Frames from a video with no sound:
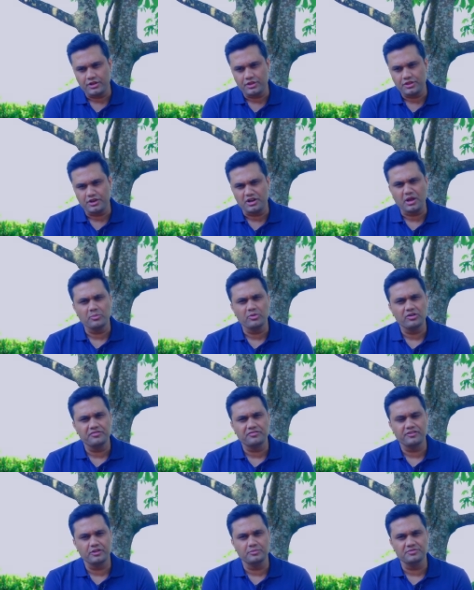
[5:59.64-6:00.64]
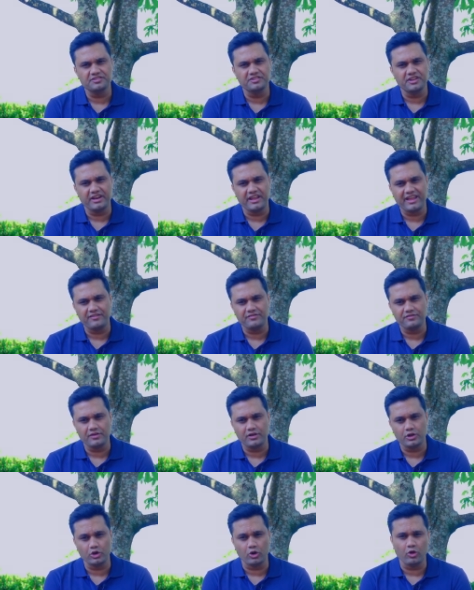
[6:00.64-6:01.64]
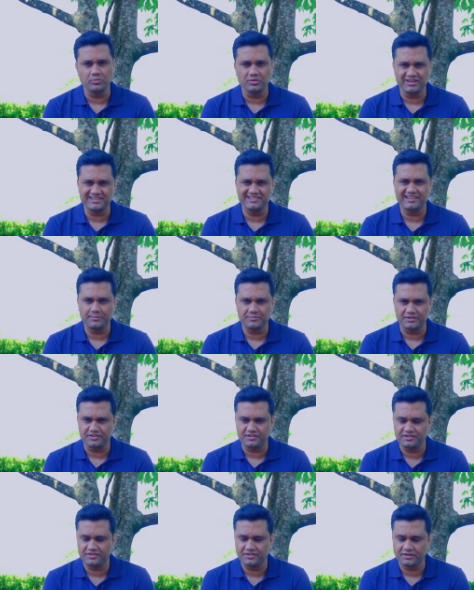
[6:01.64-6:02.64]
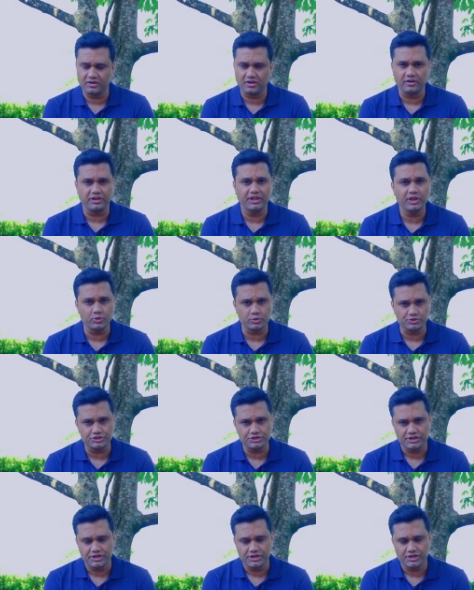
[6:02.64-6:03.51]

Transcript: The number of films that have global acceptance are huge.